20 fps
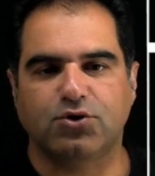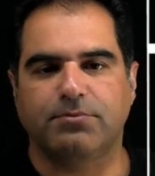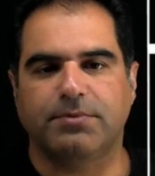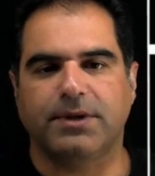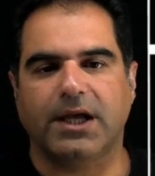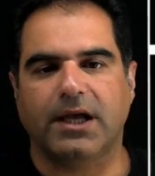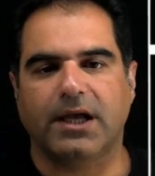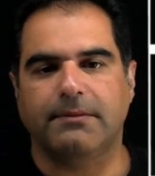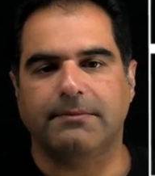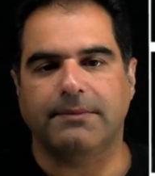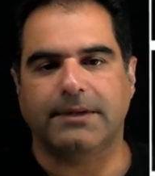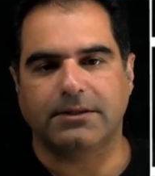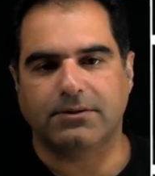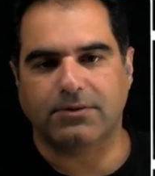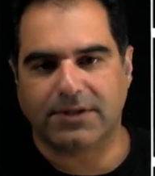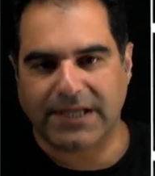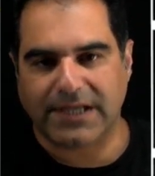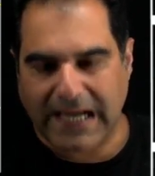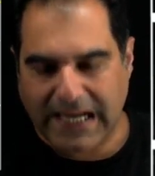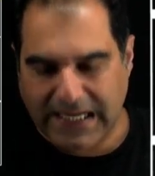to be able
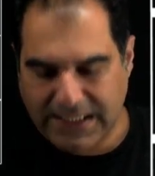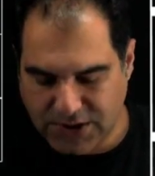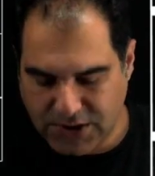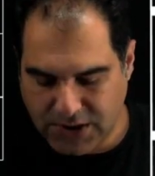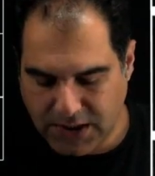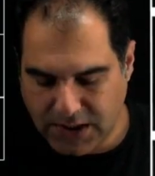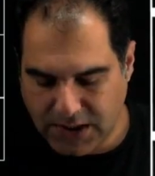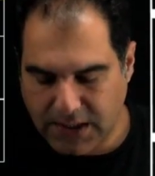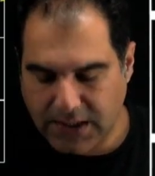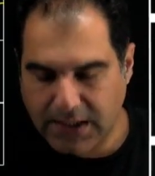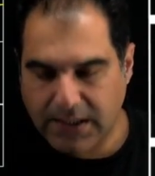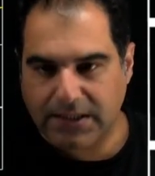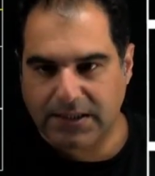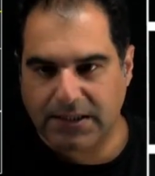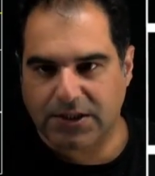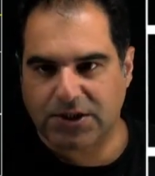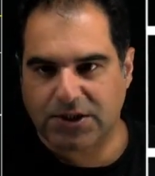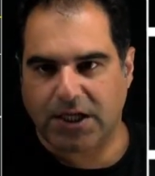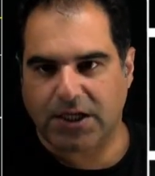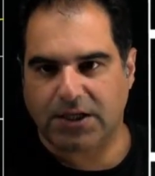to catch
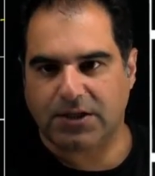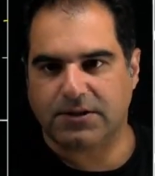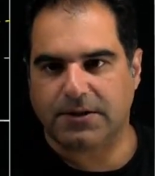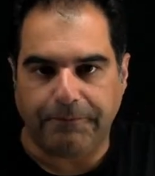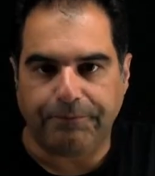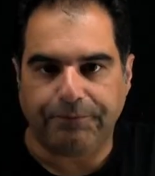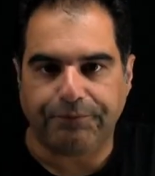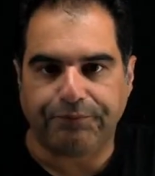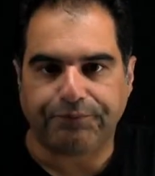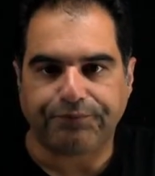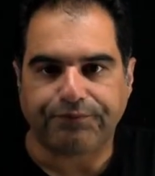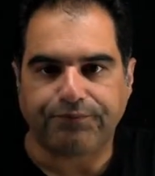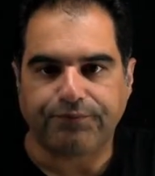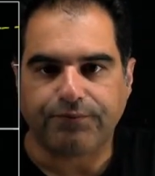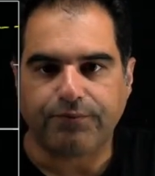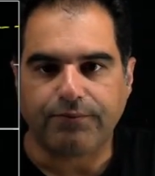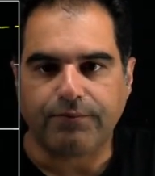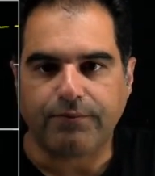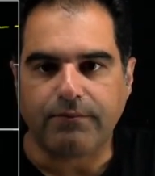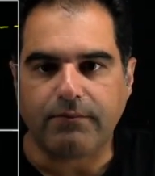the change.
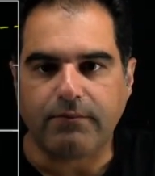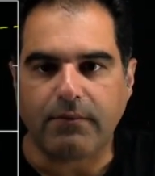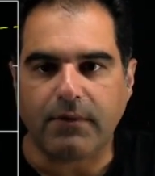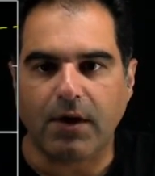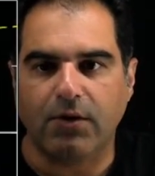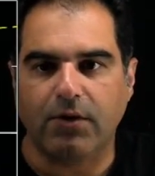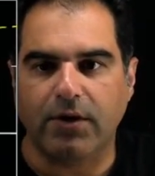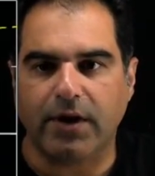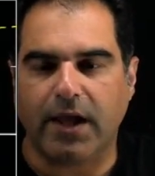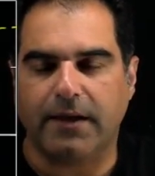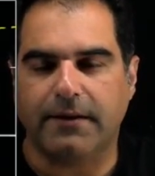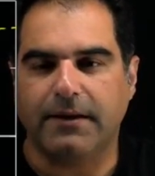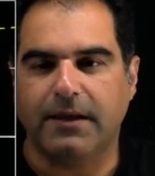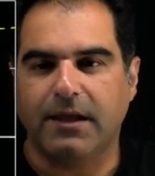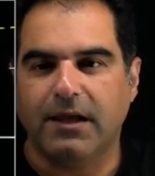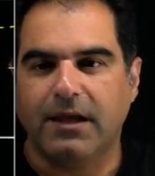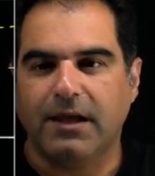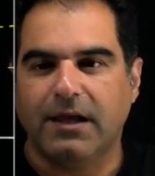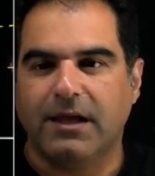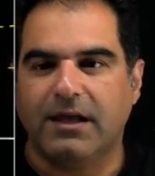Okay,
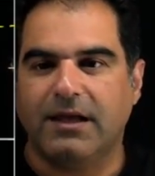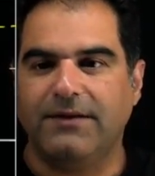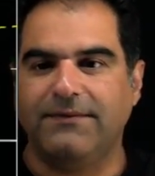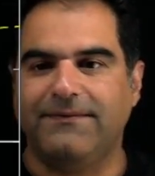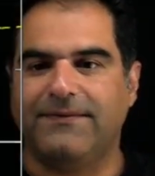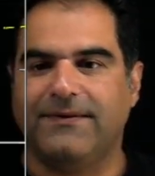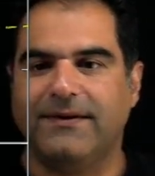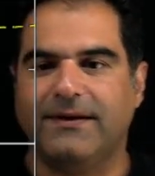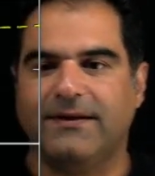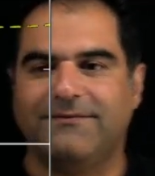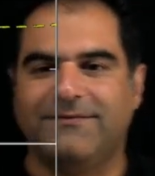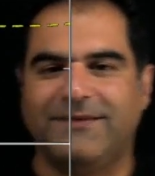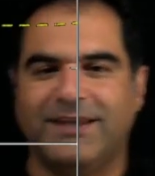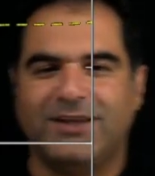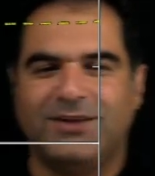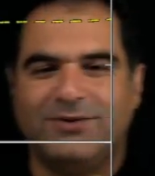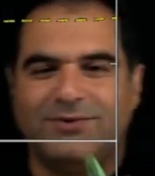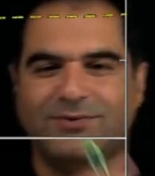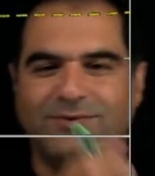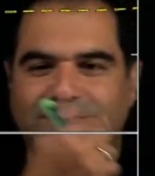if we
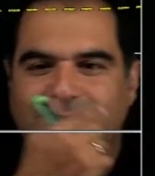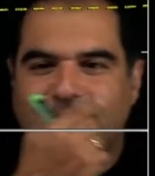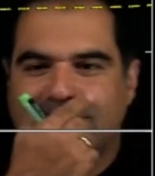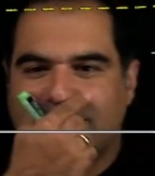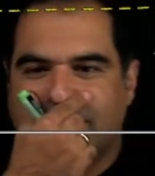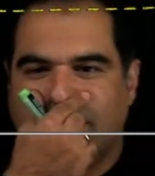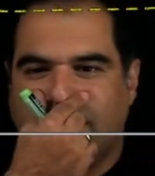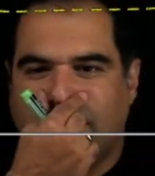use